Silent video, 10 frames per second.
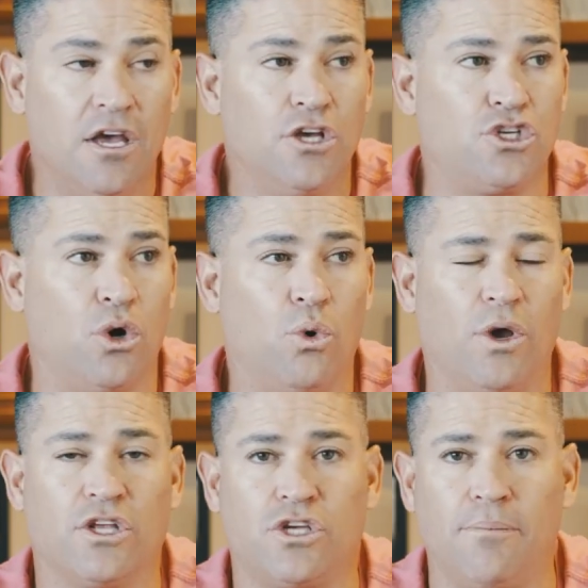
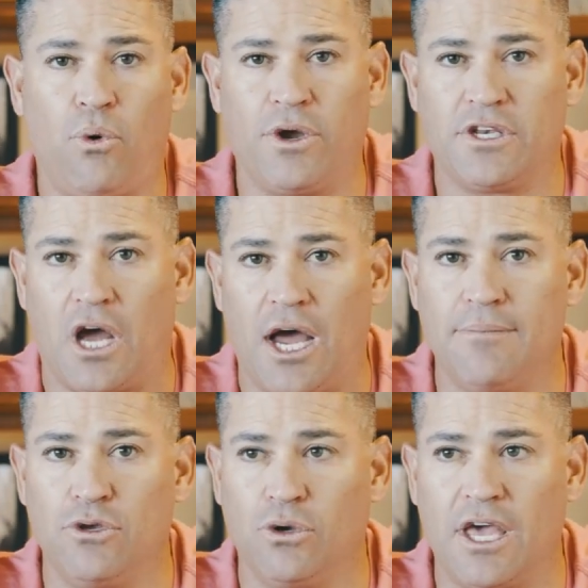So at some point in
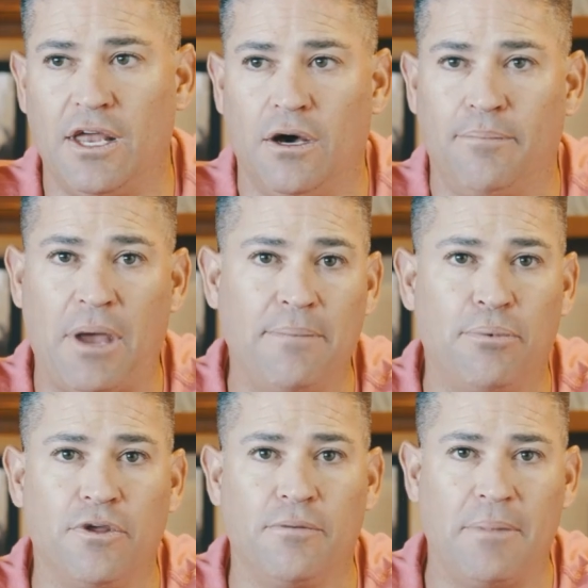time, you'll get a
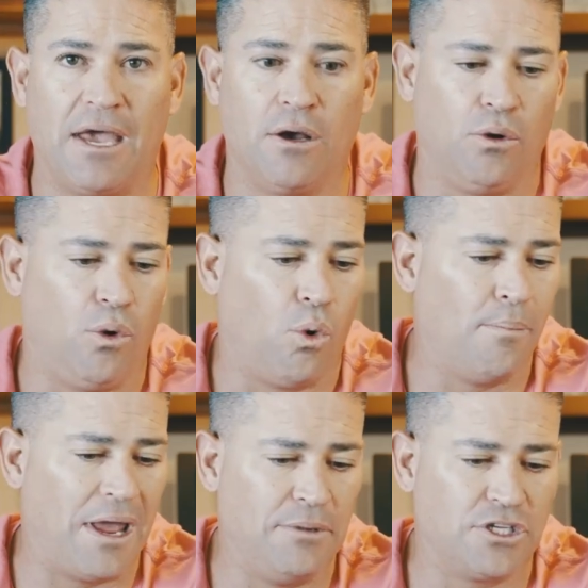paper in the mail or
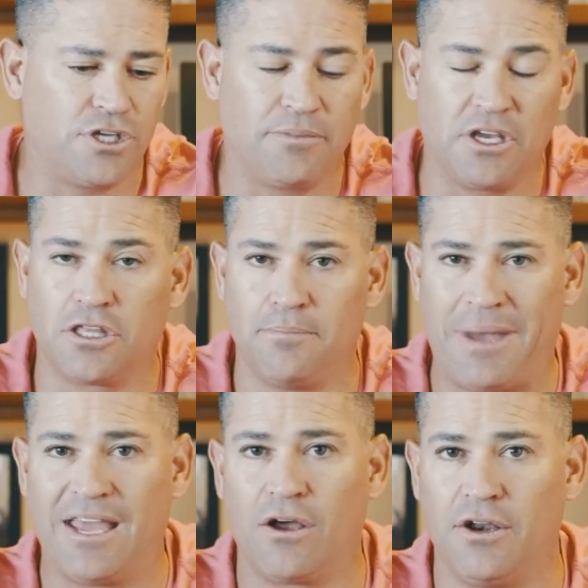maybe something at the
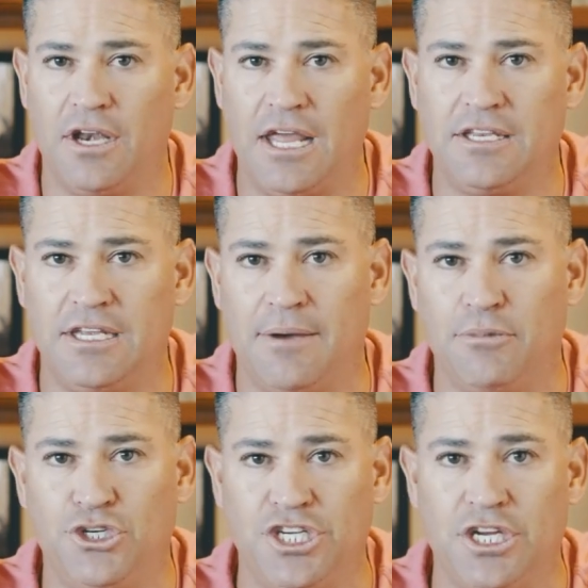bank on an ATM
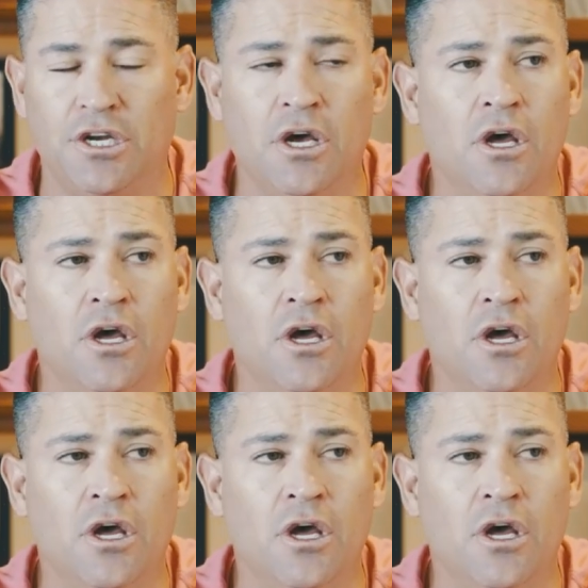machine